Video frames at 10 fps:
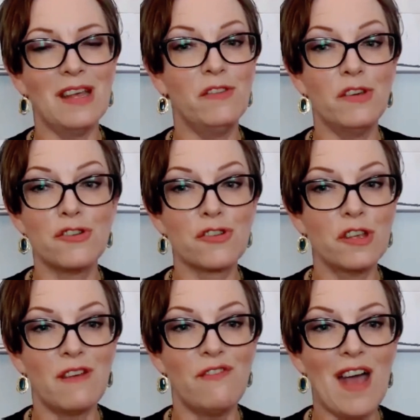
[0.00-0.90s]
That's
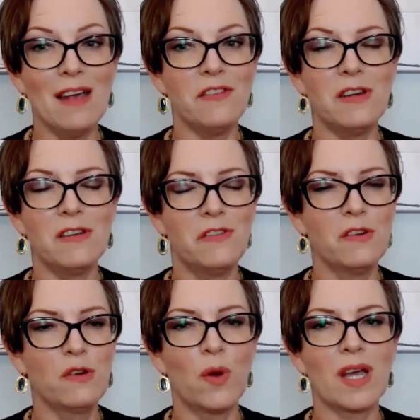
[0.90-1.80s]
usually the
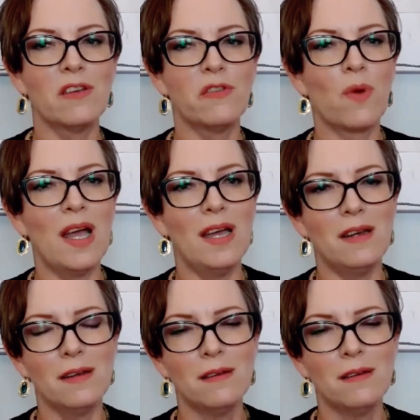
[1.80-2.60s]
fastest, quickest way